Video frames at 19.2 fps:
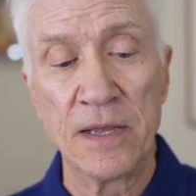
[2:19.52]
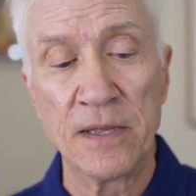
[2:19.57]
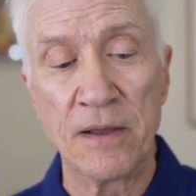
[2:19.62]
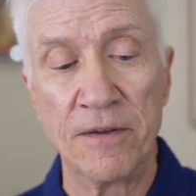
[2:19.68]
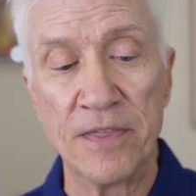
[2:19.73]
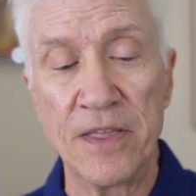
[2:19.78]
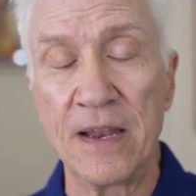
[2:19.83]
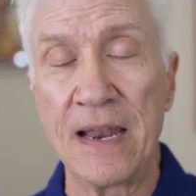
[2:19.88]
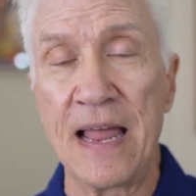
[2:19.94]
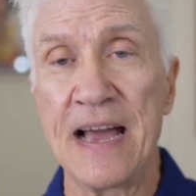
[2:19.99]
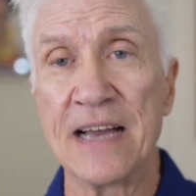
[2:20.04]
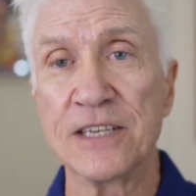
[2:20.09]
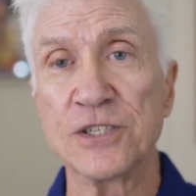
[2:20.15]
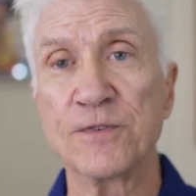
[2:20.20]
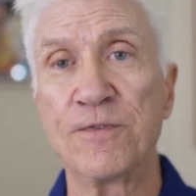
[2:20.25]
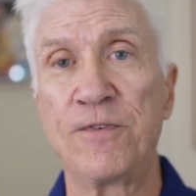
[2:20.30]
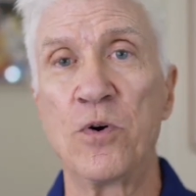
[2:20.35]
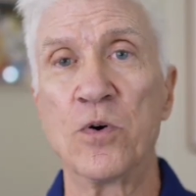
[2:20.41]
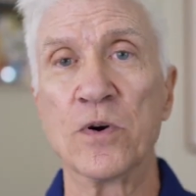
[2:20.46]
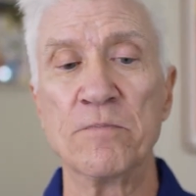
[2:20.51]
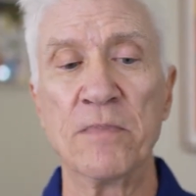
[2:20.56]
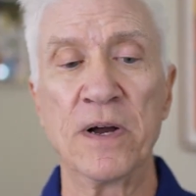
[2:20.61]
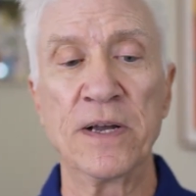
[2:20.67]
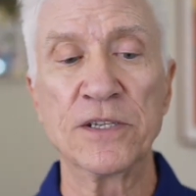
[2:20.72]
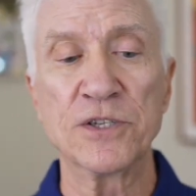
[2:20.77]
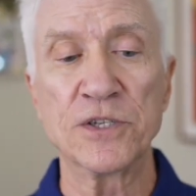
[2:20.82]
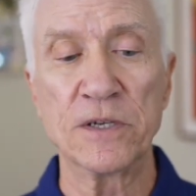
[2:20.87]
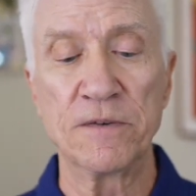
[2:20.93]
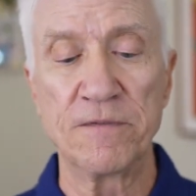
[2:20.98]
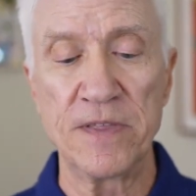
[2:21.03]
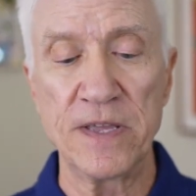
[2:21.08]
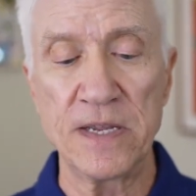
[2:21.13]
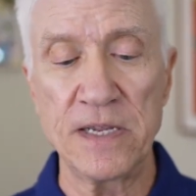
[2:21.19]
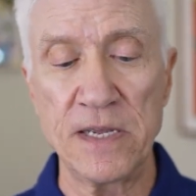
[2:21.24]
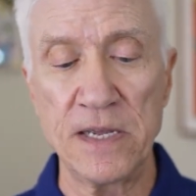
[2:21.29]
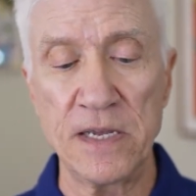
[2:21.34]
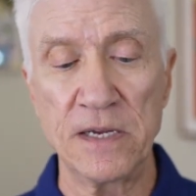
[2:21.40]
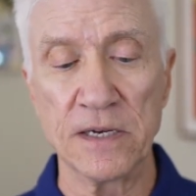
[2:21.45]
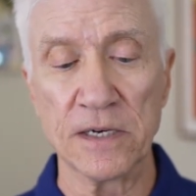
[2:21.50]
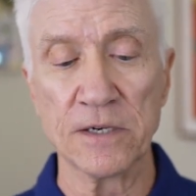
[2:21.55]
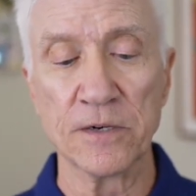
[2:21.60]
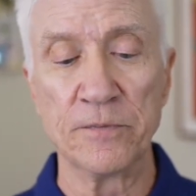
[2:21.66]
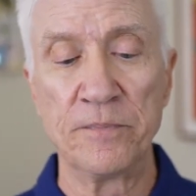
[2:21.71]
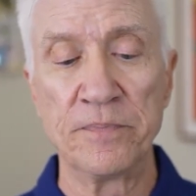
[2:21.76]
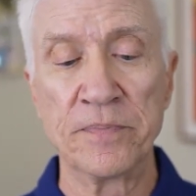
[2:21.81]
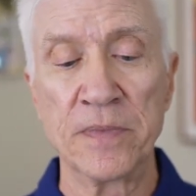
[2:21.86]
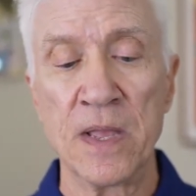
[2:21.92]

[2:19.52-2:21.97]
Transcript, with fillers: uh, the last four months of the year.